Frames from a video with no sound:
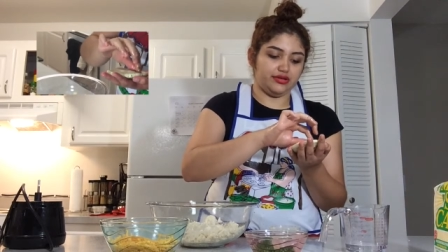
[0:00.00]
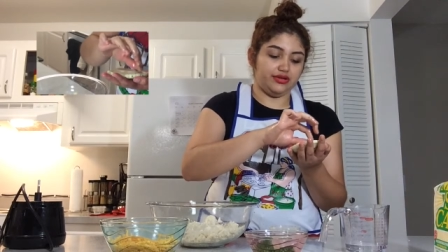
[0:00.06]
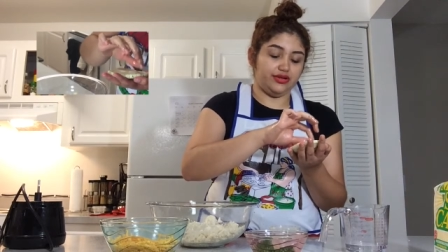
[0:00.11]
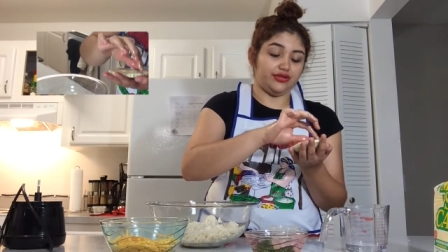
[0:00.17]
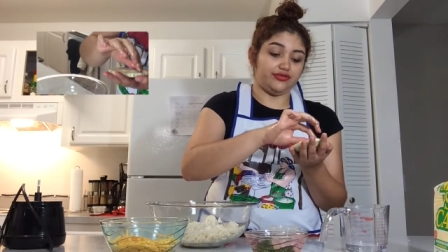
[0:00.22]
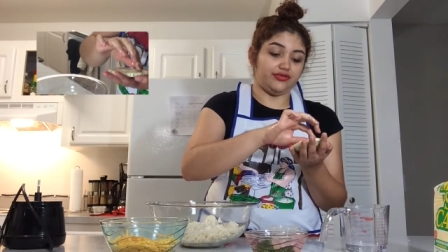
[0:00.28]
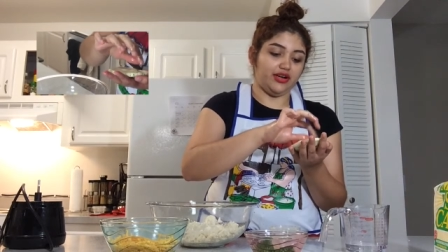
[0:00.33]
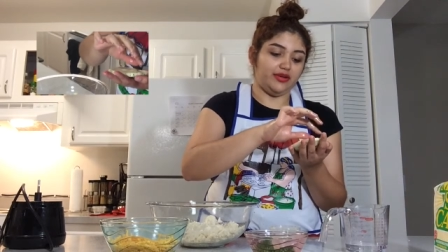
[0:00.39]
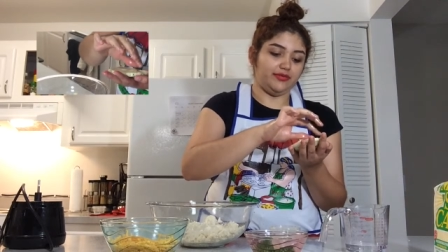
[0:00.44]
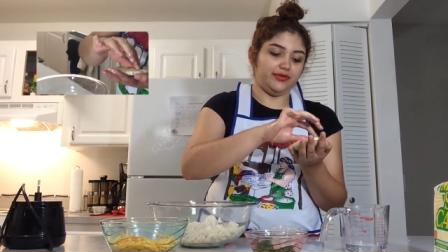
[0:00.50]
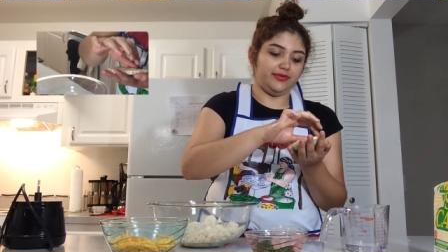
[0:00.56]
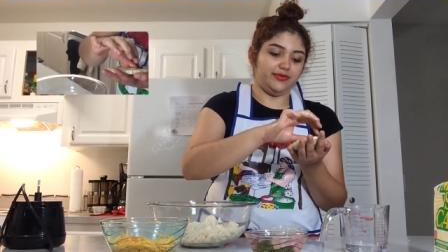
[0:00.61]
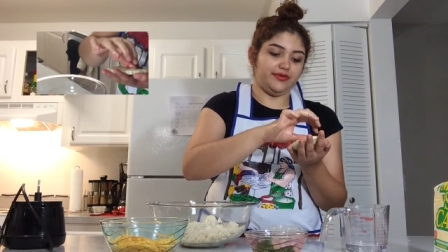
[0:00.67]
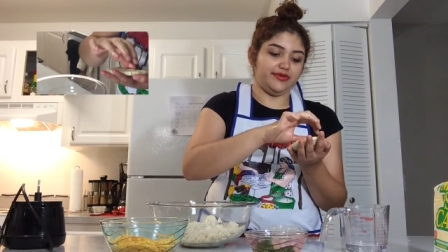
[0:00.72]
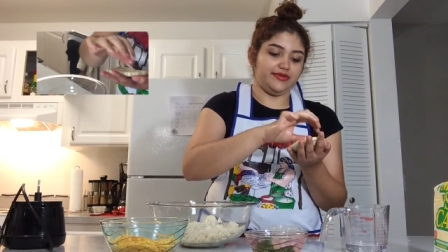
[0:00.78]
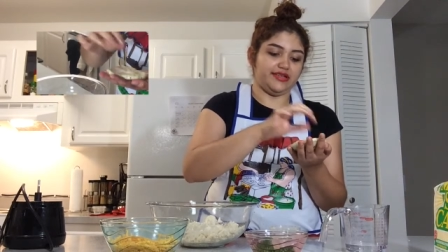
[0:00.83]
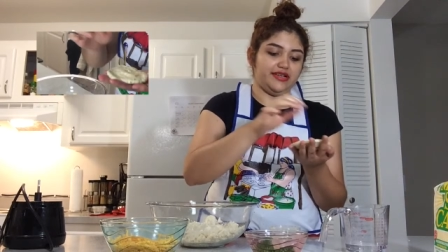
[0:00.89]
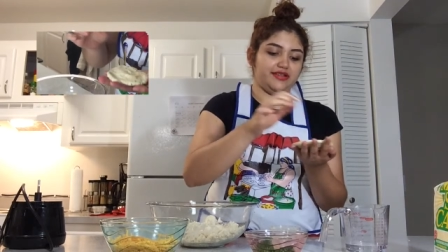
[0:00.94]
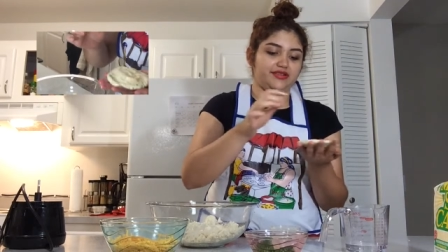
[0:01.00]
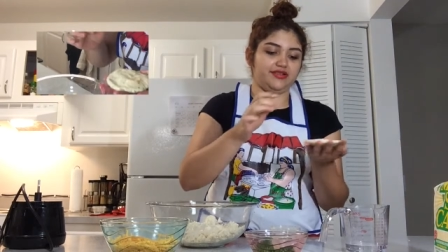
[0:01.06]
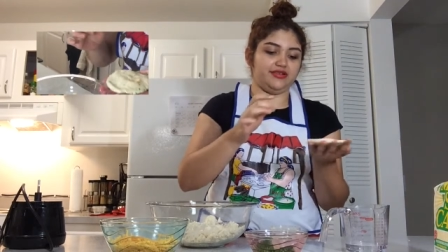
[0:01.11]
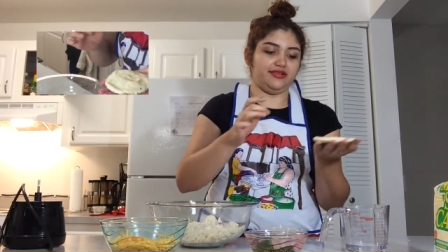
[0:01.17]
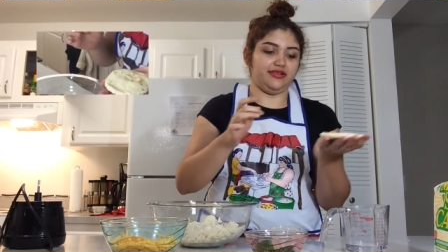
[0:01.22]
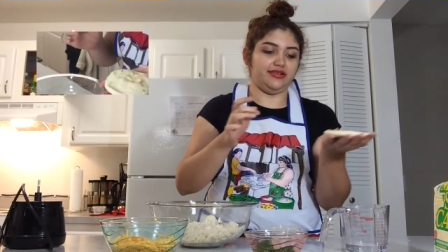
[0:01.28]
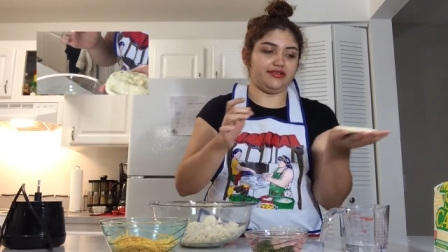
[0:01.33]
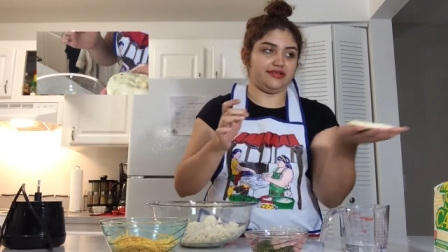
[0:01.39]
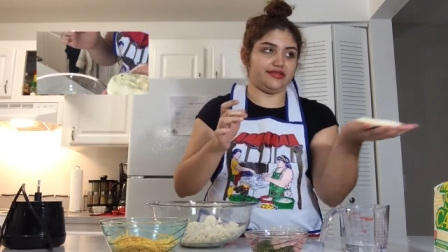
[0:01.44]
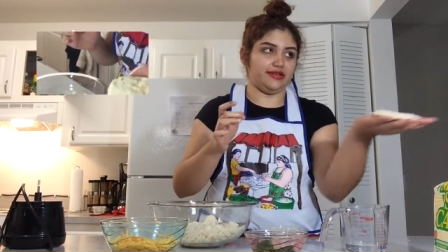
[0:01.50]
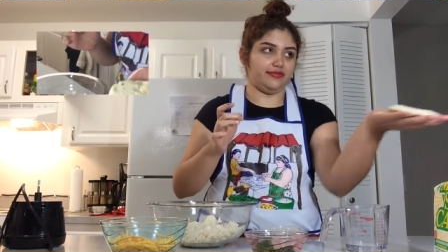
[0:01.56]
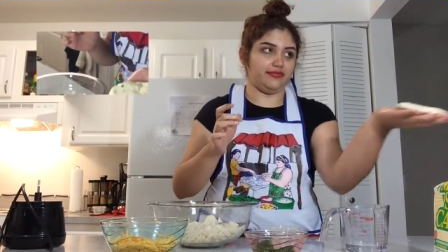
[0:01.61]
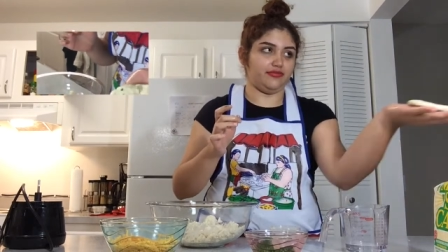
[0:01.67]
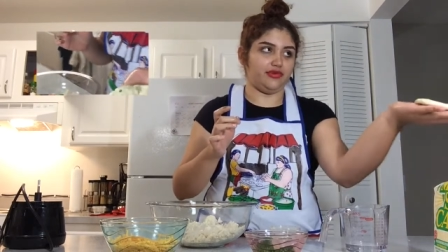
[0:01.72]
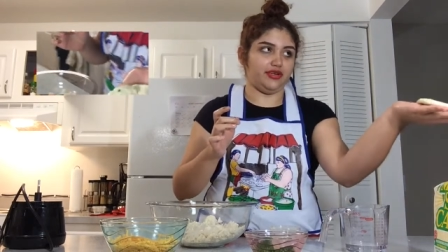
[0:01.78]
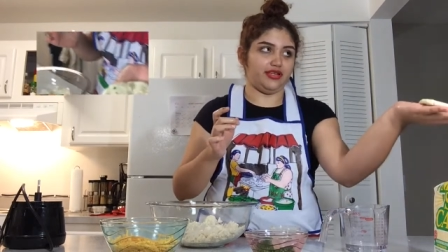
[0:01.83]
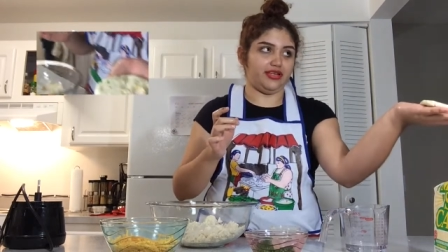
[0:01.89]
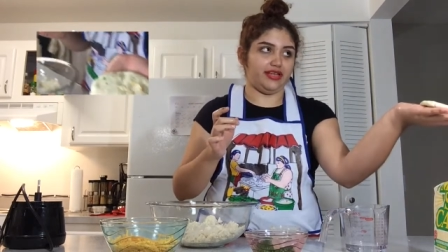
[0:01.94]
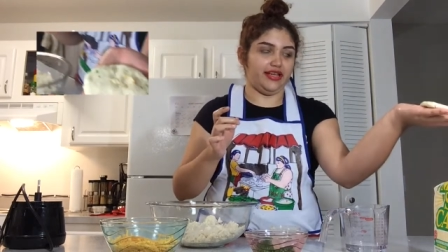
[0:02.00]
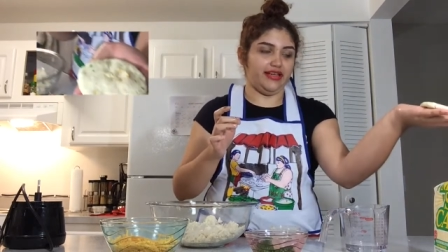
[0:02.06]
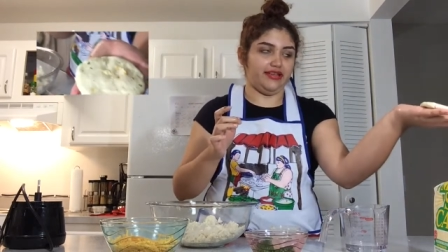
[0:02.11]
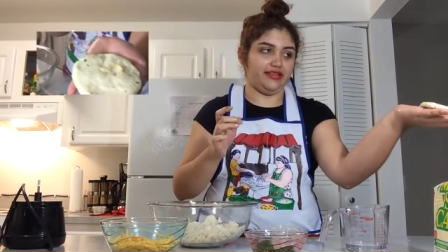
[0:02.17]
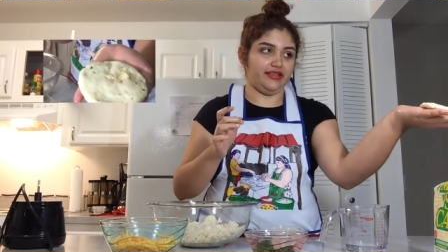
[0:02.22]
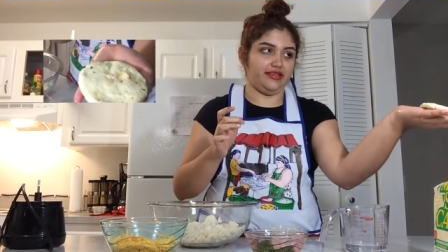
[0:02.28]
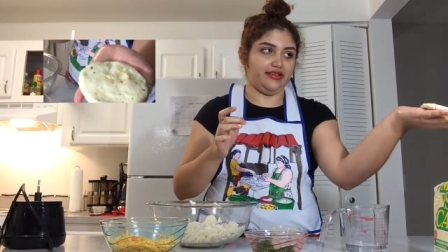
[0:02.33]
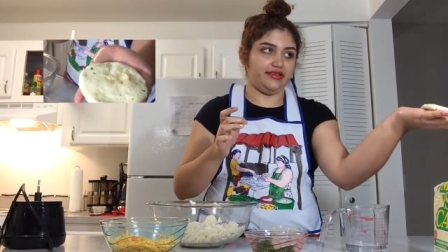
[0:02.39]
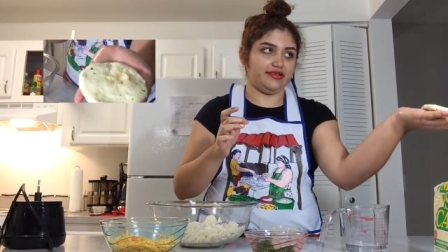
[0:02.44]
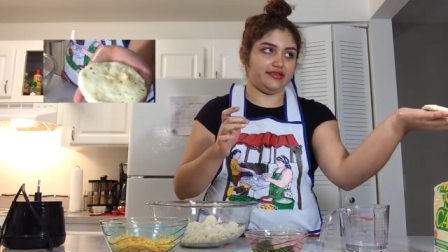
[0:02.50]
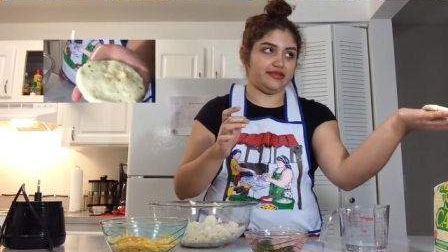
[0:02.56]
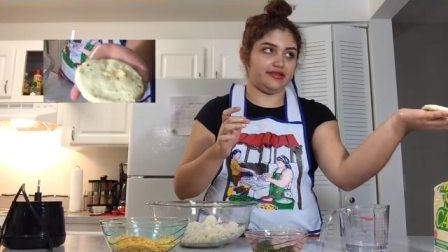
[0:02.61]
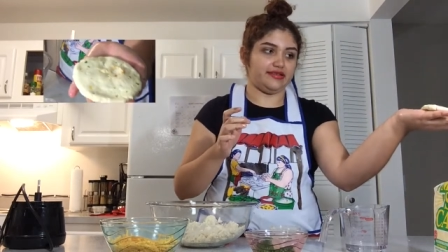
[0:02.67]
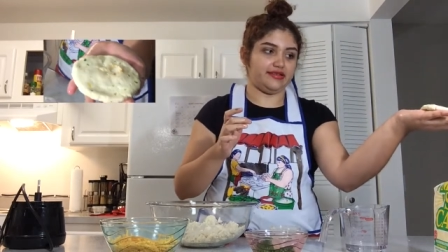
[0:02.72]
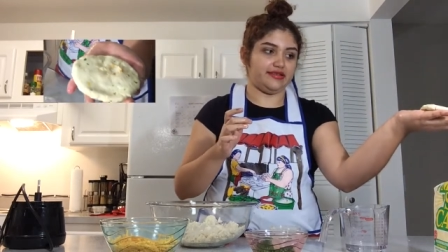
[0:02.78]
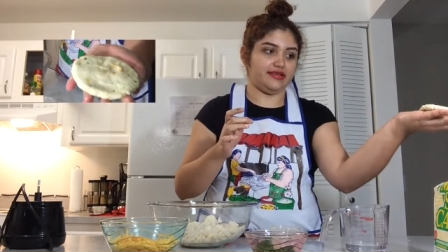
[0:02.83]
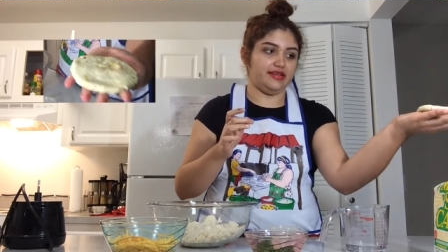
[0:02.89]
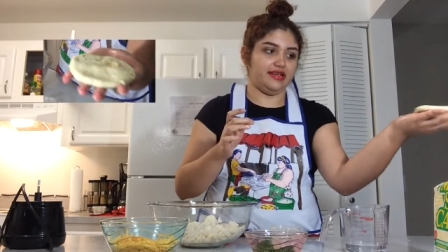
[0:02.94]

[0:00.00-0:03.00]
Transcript: your raw pupusa should look somewhat like this.